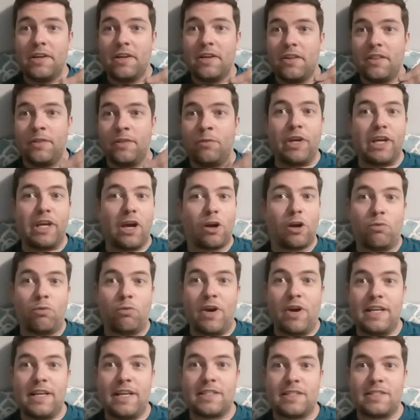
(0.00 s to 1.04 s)
We got a
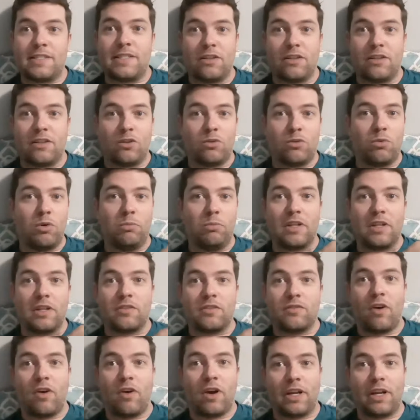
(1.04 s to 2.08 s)
racist in the room. Let's
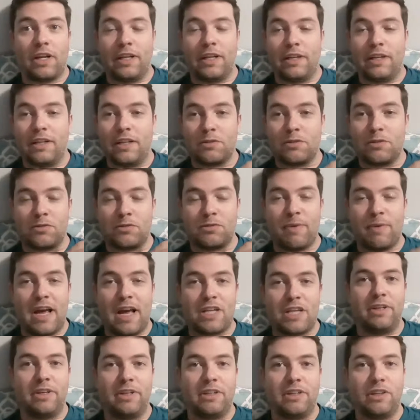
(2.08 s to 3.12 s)
smash
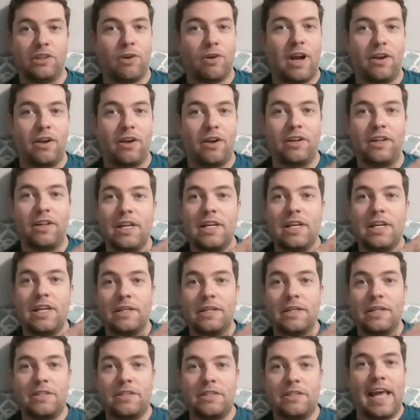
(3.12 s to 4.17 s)
him into the ground
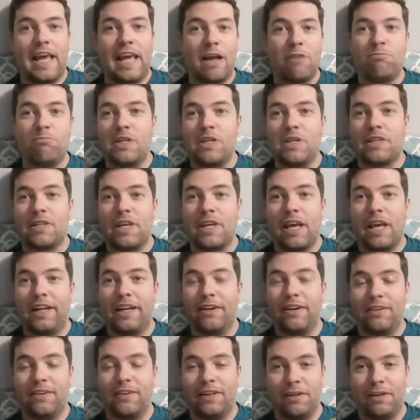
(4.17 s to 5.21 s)
until the admins get
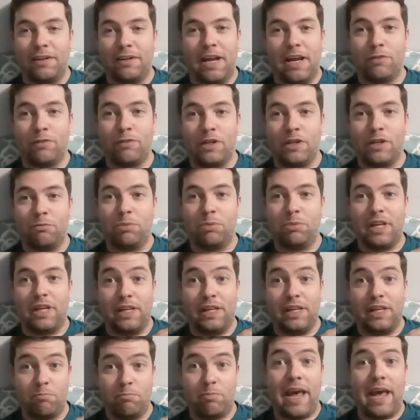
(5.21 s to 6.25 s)
here and
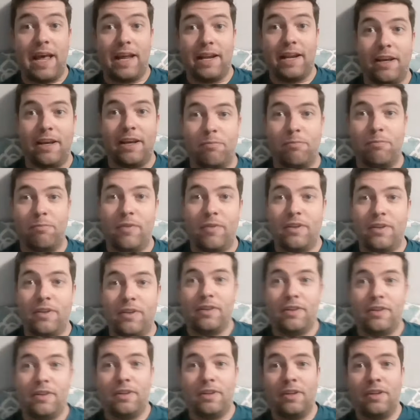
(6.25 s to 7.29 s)
inevitably ban him
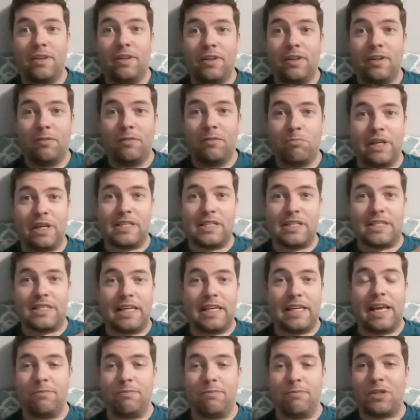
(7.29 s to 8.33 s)
because he
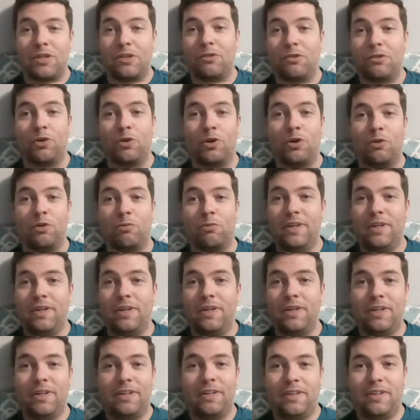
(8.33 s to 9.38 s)
came to the group
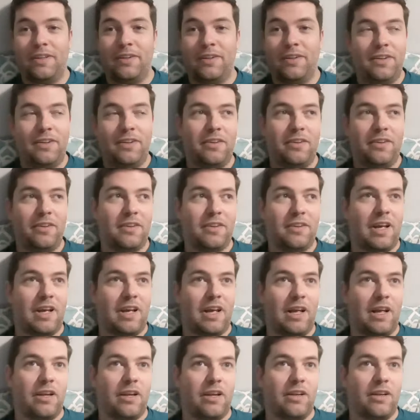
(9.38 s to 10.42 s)

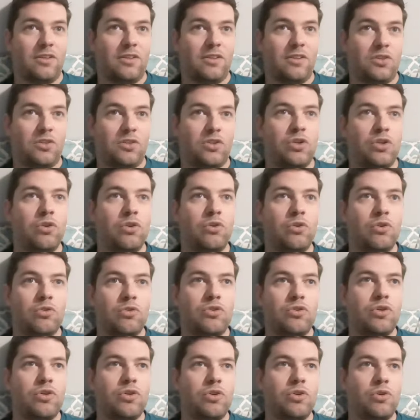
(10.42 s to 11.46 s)

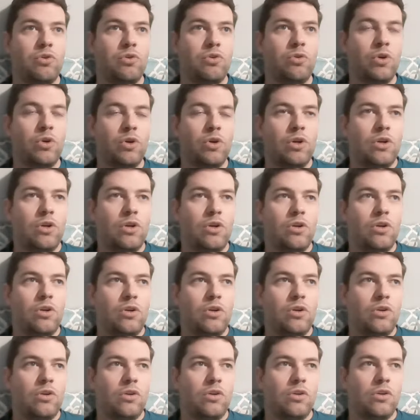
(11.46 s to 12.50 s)
to
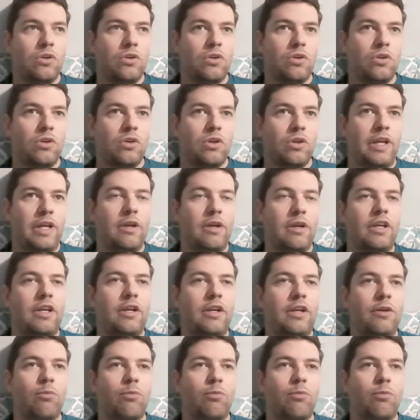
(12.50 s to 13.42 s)
he wanted to